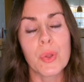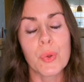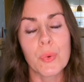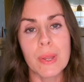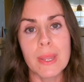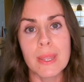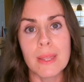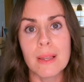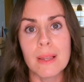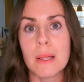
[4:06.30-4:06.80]

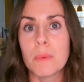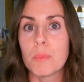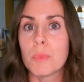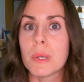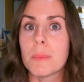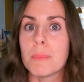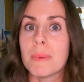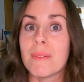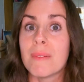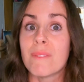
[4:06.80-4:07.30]
curriculum
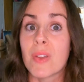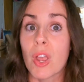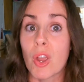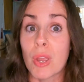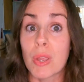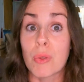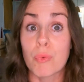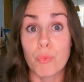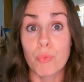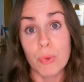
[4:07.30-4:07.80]
would be
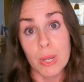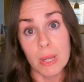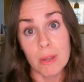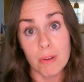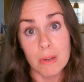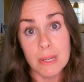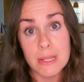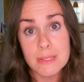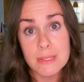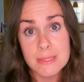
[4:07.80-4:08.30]
very
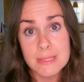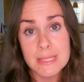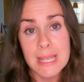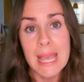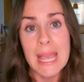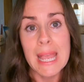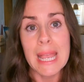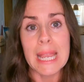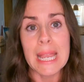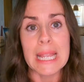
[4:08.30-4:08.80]
rigorous
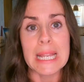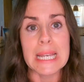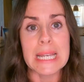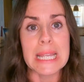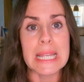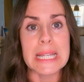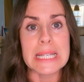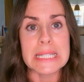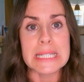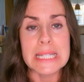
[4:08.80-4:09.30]
and
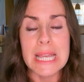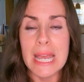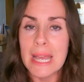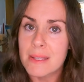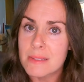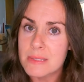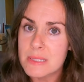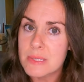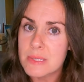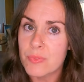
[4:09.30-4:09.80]

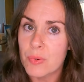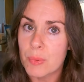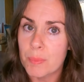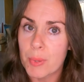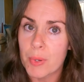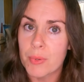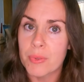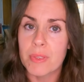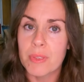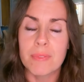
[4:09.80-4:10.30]
intense for
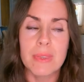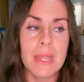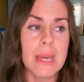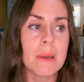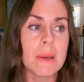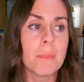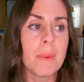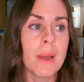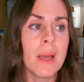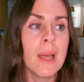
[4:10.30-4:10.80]
both of
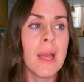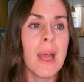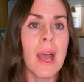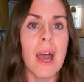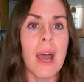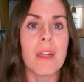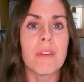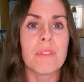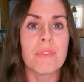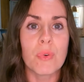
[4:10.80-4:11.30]
them.
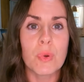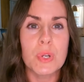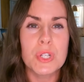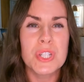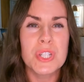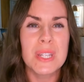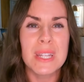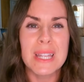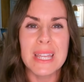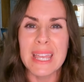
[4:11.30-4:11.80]

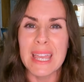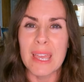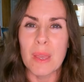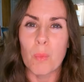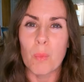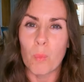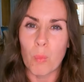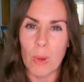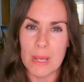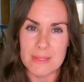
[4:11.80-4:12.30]
Unfortunately,
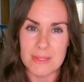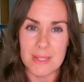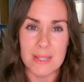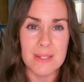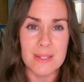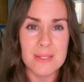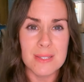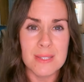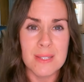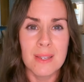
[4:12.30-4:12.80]
it
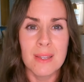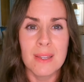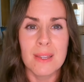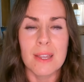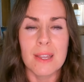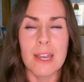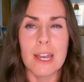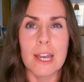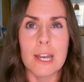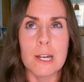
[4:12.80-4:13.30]
wasn't,
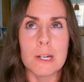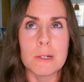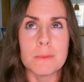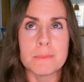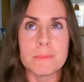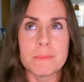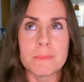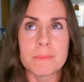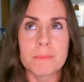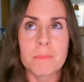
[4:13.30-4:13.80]

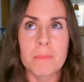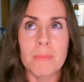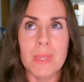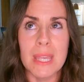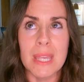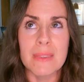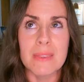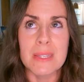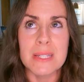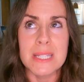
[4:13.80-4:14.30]
and
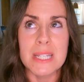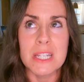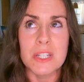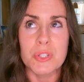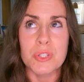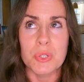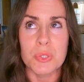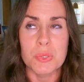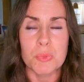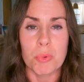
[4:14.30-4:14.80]
the
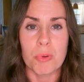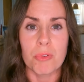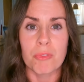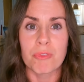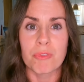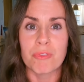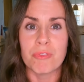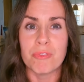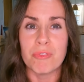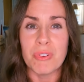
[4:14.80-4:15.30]
teachers were
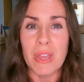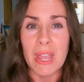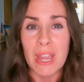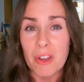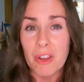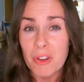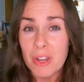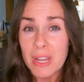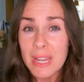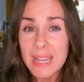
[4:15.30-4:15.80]

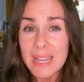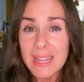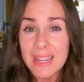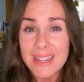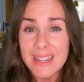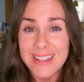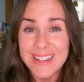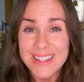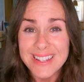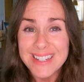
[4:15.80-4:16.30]

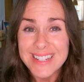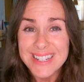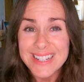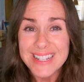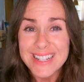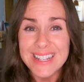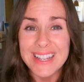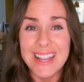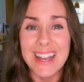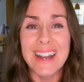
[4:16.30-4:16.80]
very
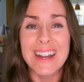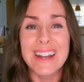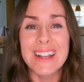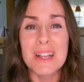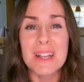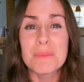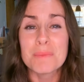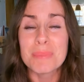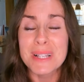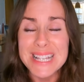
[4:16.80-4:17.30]

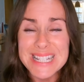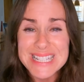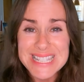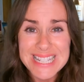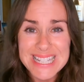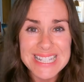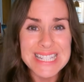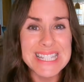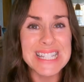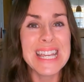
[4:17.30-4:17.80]

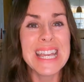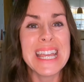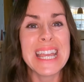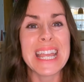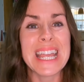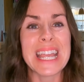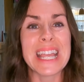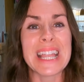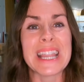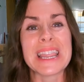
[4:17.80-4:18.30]
complacent
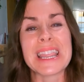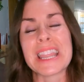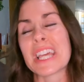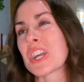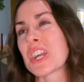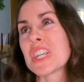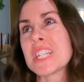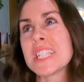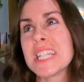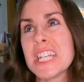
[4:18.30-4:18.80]
in
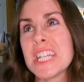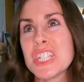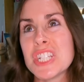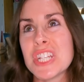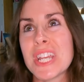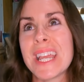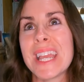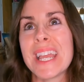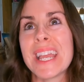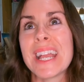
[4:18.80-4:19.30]
their
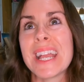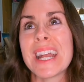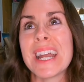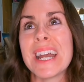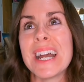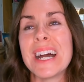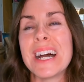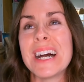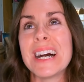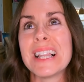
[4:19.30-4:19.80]
teaching.
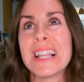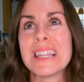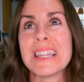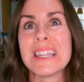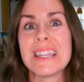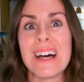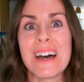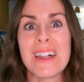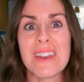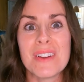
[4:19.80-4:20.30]
A
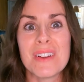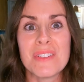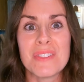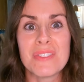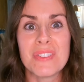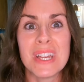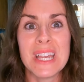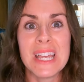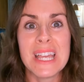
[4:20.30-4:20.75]
lot of